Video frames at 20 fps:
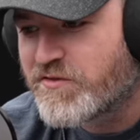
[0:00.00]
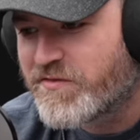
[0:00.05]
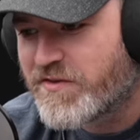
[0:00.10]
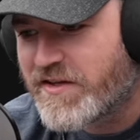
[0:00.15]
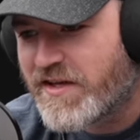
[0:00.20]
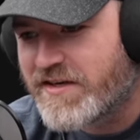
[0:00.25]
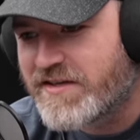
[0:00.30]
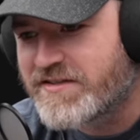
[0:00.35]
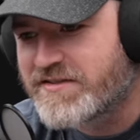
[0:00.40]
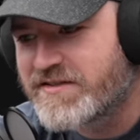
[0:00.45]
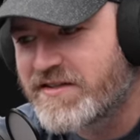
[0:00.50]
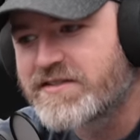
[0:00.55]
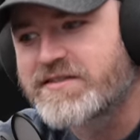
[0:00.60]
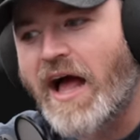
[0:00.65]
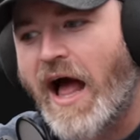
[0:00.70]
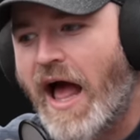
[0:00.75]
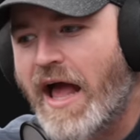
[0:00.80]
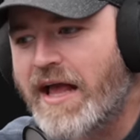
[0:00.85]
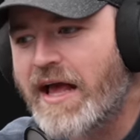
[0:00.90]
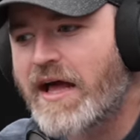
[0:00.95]
that exists,
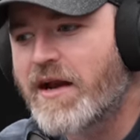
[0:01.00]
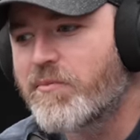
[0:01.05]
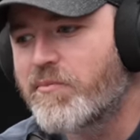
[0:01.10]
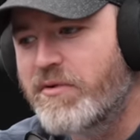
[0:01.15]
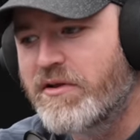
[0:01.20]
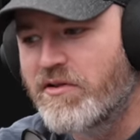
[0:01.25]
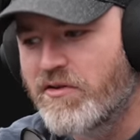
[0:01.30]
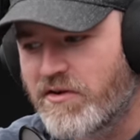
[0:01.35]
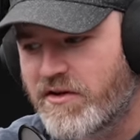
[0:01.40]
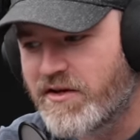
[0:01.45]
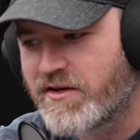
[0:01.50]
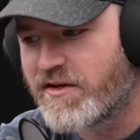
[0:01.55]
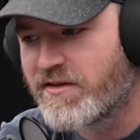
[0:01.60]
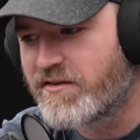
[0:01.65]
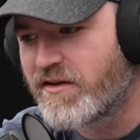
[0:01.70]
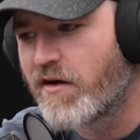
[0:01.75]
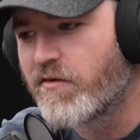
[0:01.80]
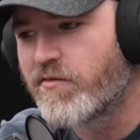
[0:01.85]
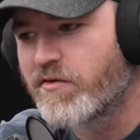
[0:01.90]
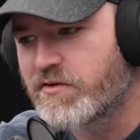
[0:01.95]
I got to be looking at
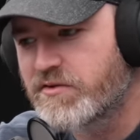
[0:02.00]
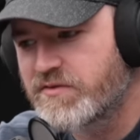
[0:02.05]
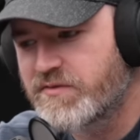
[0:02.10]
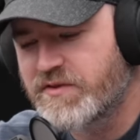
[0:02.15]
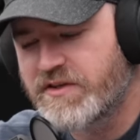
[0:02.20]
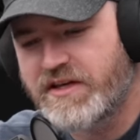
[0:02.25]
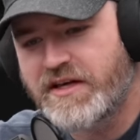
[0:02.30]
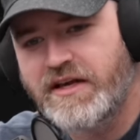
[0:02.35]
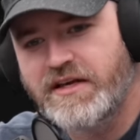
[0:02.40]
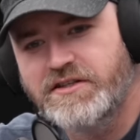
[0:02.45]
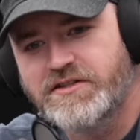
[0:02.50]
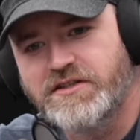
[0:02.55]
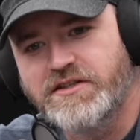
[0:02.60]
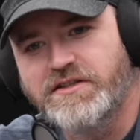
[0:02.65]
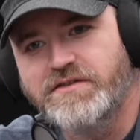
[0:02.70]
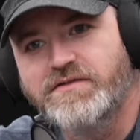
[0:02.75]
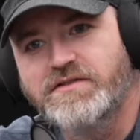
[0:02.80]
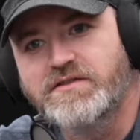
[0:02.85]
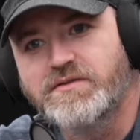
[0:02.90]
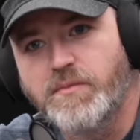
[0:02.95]
diversification
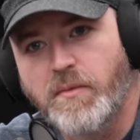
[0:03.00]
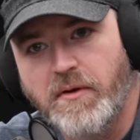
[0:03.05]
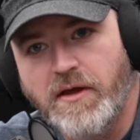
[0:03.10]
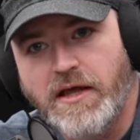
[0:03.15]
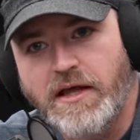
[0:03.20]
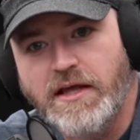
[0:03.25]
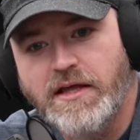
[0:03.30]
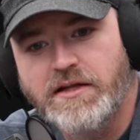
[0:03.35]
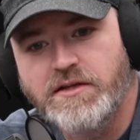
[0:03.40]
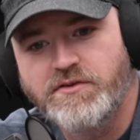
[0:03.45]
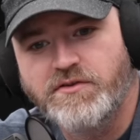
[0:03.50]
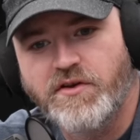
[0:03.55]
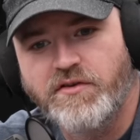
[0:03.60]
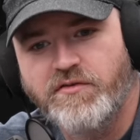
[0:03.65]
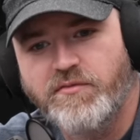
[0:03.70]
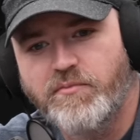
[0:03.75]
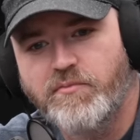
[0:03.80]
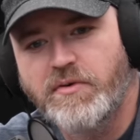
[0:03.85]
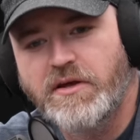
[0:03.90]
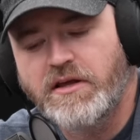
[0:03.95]
if it's me,
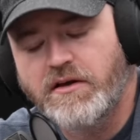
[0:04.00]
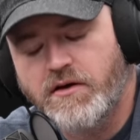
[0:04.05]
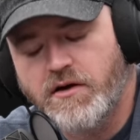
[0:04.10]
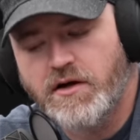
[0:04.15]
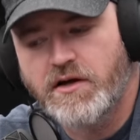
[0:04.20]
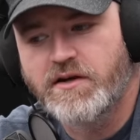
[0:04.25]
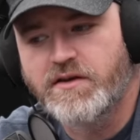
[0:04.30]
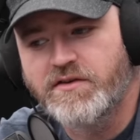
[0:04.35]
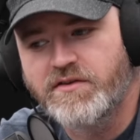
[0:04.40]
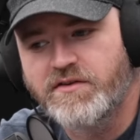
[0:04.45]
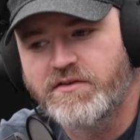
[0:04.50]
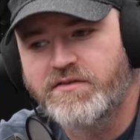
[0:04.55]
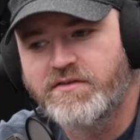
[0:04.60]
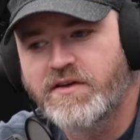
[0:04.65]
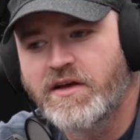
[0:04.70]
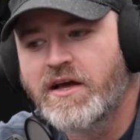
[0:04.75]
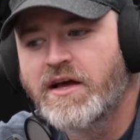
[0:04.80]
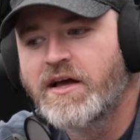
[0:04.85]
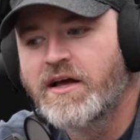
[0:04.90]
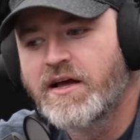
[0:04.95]
just because
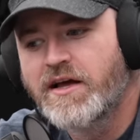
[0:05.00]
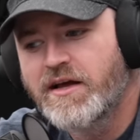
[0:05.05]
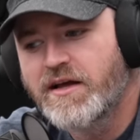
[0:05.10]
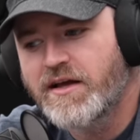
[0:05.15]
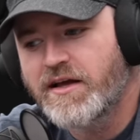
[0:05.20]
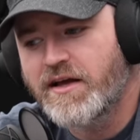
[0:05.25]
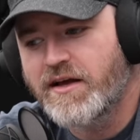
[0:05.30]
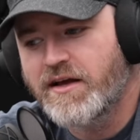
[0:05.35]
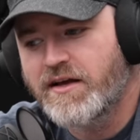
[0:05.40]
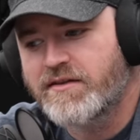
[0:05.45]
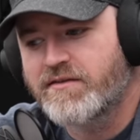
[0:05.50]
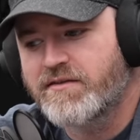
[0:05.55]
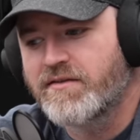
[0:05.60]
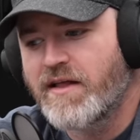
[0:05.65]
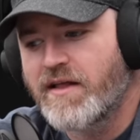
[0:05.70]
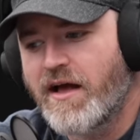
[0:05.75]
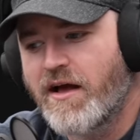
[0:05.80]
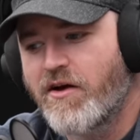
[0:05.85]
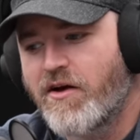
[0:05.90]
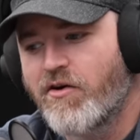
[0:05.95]
it's
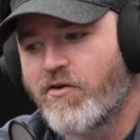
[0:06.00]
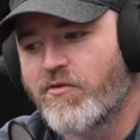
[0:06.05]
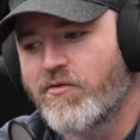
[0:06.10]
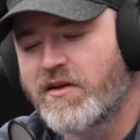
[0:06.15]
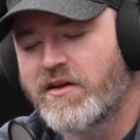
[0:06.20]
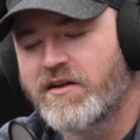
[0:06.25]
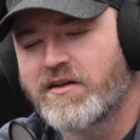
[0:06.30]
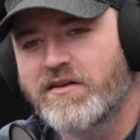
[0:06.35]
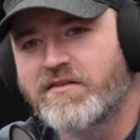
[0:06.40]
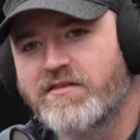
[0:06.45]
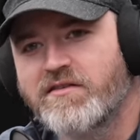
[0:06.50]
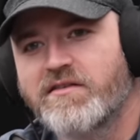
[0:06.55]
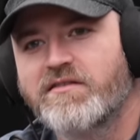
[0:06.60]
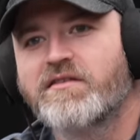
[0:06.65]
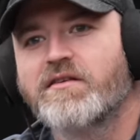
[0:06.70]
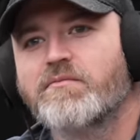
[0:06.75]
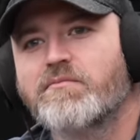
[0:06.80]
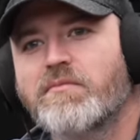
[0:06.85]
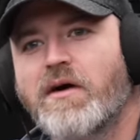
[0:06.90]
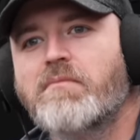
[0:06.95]
now, it
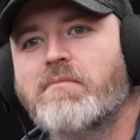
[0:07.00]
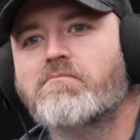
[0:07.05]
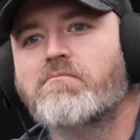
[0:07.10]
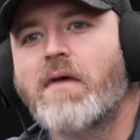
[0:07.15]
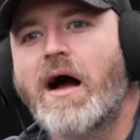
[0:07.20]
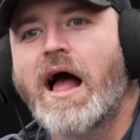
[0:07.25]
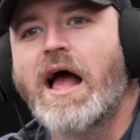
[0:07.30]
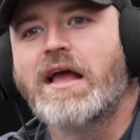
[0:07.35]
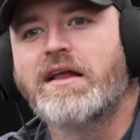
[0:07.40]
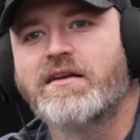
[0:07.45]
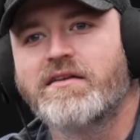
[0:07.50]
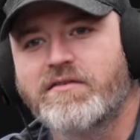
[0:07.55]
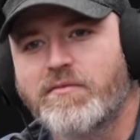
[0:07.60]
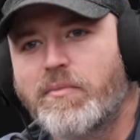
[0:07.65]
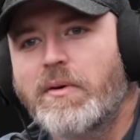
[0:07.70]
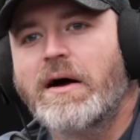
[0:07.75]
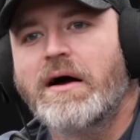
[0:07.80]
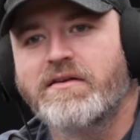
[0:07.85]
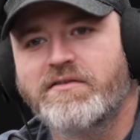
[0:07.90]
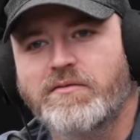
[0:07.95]
exists in my mind as a
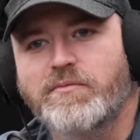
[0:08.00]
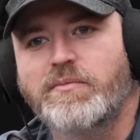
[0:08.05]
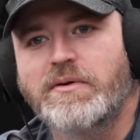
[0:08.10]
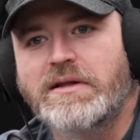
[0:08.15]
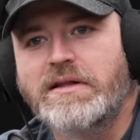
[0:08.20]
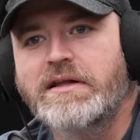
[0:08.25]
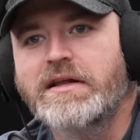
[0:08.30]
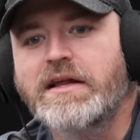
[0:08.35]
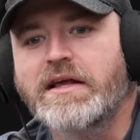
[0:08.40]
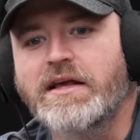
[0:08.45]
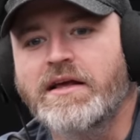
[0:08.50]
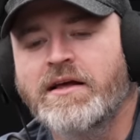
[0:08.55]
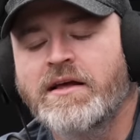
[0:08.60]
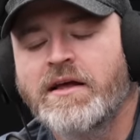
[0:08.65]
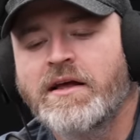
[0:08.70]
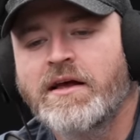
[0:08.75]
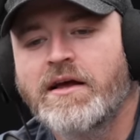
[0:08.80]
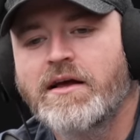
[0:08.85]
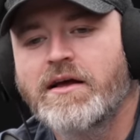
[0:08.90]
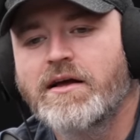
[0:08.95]
possibility.
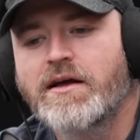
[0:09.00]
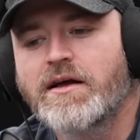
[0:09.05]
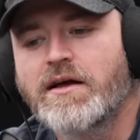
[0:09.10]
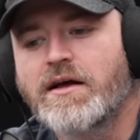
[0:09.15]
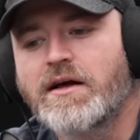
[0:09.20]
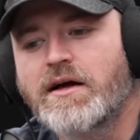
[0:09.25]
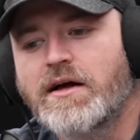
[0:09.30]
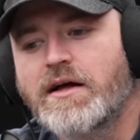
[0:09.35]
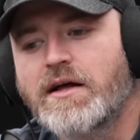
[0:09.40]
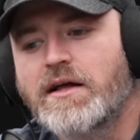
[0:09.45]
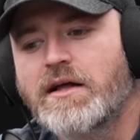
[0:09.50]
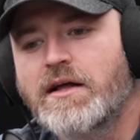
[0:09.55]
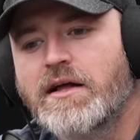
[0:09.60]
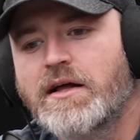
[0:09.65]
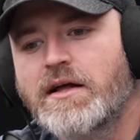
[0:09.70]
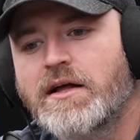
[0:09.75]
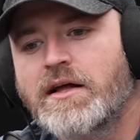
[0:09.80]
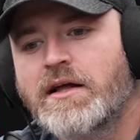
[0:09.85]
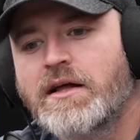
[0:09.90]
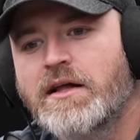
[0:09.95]

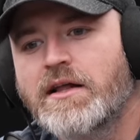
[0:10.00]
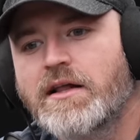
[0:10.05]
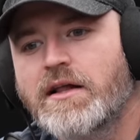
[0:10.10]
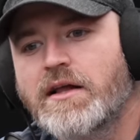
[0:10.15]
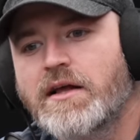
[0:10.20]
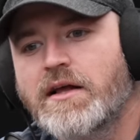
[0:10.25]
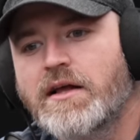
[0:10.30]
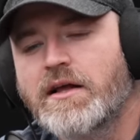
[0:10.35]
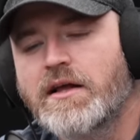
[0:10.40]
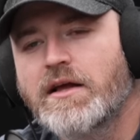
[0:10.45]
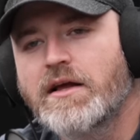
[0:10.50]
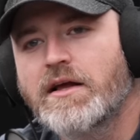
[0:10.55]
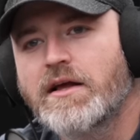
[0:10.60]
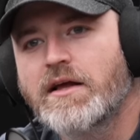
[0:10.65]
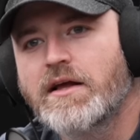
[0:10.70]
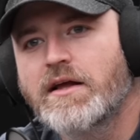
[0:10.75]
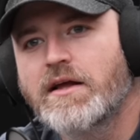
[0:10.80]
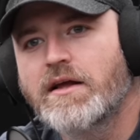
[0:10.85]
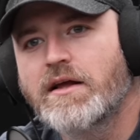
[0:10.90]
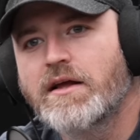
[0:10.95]
But where can
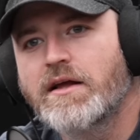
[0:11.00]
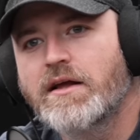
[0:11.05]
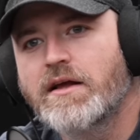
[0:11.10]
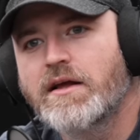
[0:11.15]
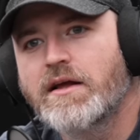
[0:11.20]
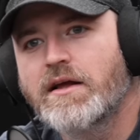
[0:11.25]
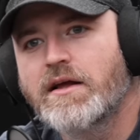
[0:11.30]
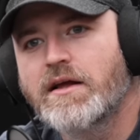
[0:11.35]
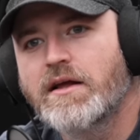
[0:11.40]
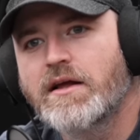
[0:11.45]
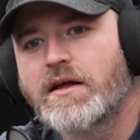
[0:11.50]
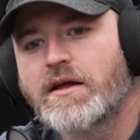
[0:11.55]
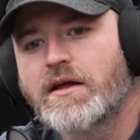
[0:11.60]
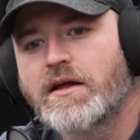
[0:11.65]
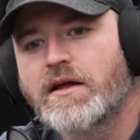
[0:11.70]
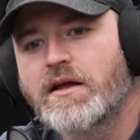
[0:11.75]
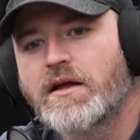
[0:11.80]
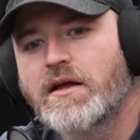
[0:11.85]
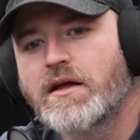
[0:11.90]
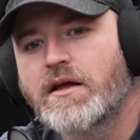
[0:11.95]
you go?
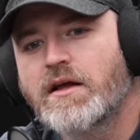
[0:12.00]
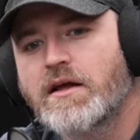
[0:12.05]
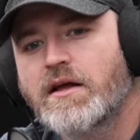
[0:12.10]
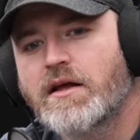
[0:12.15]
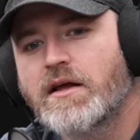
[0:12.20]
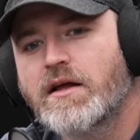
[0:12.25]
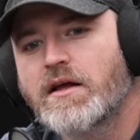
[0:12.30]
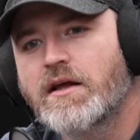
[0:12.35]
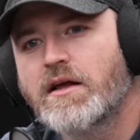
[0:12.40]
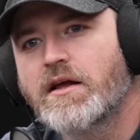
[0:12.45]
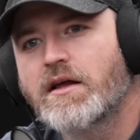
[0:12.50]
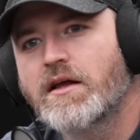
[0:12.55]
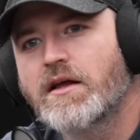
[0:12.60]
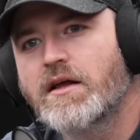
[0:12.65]
Twitch?